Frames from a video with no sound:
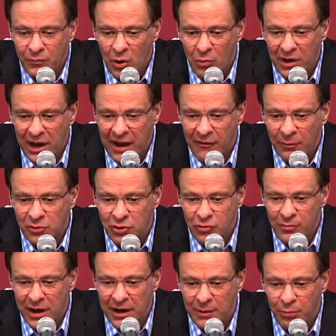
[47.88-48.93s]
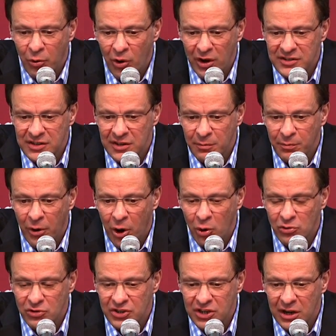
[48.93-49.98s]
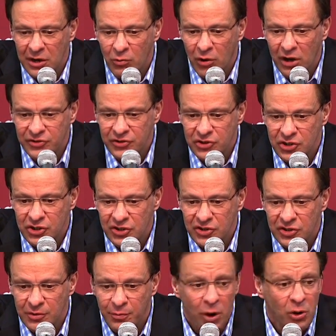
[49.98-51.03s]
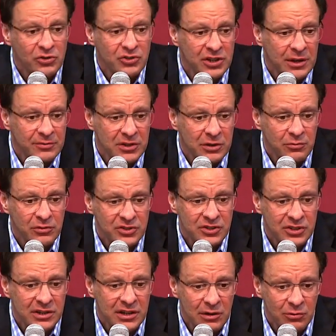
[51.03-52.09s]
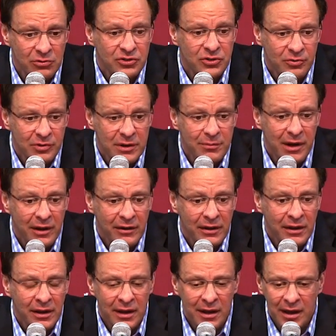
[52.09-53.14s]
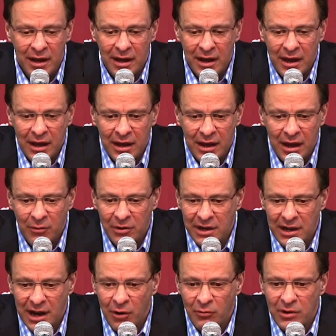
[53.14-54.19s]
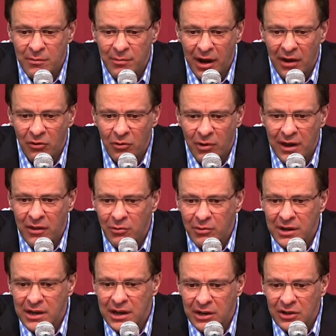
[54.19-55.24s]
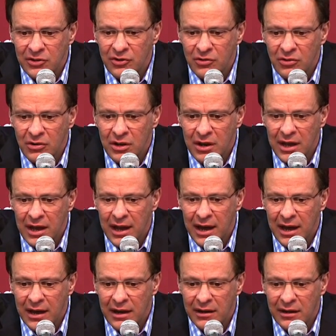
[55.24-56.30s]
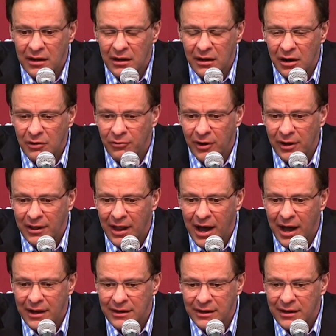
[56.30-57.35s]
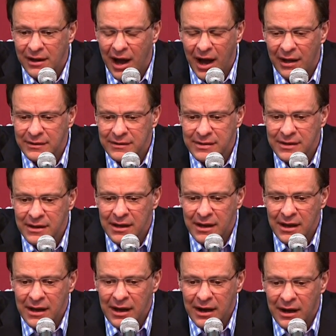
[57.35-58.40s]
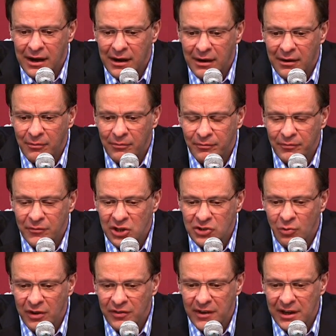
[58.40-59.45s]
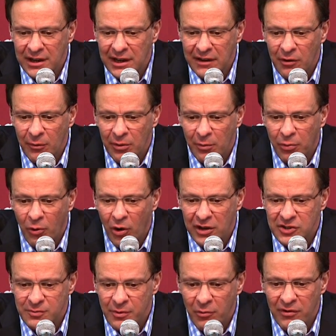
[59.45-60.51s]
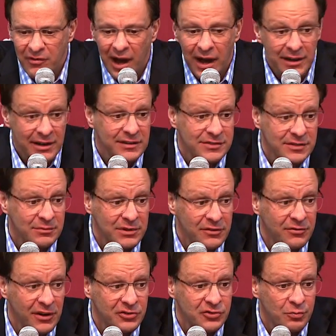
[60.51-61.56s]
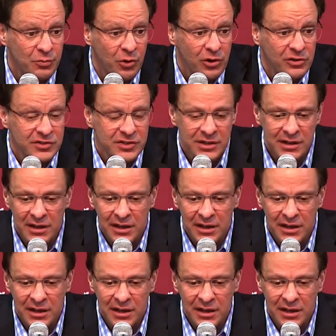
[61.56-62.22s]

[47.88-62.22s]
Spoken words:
We gave up too many points in the post, and it wasn't just the post-ups. It was the rebounding. And we did not rebound the way that we needed to. And our front line did not. It's one thing to give up the points, but we've got to get some defensive boards.